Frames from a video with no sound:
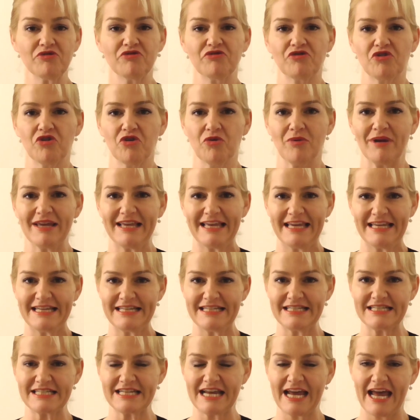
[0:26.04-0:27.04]
before we get
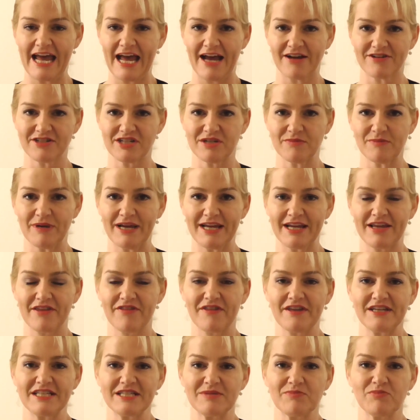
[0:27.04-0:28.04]
into how to
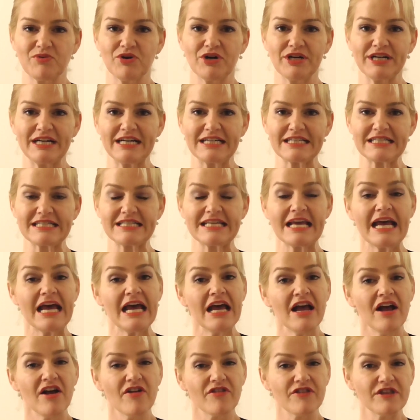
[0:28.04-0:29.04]
make these products.
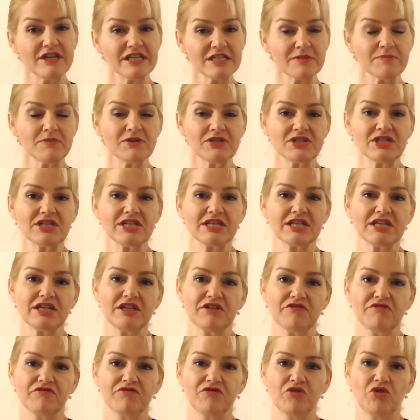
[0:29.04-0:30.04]
This
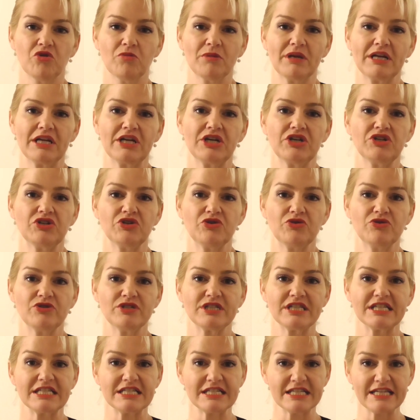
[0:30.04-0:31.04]
particular formula
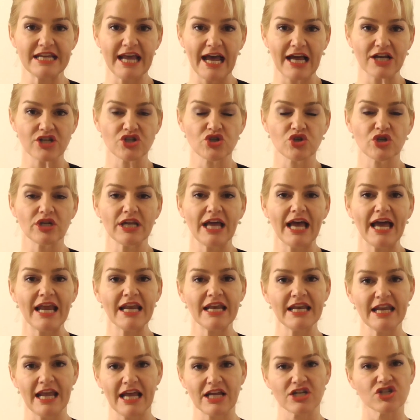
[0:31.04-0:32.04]
uses natural
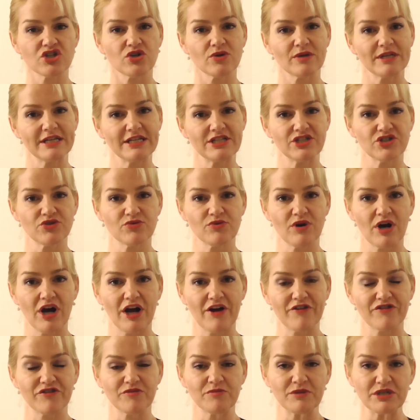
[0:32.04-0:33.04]
and naturally
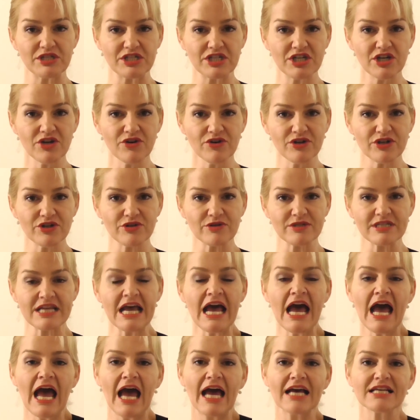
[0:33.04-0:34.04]
derived materials
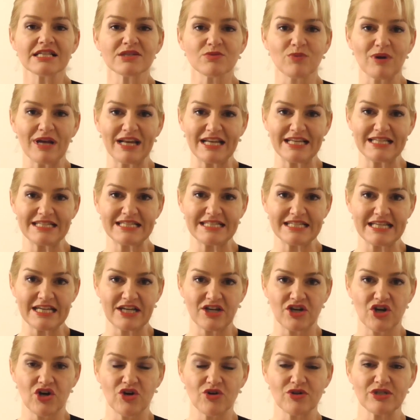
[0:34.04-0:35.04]
as well as
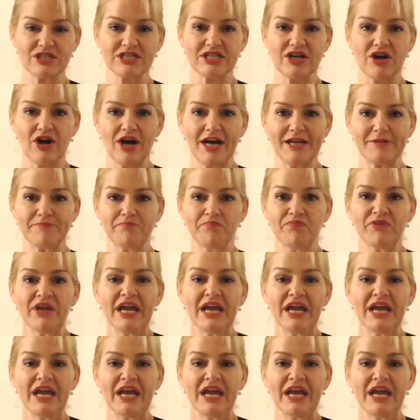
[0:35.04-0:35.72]
zinc oxide.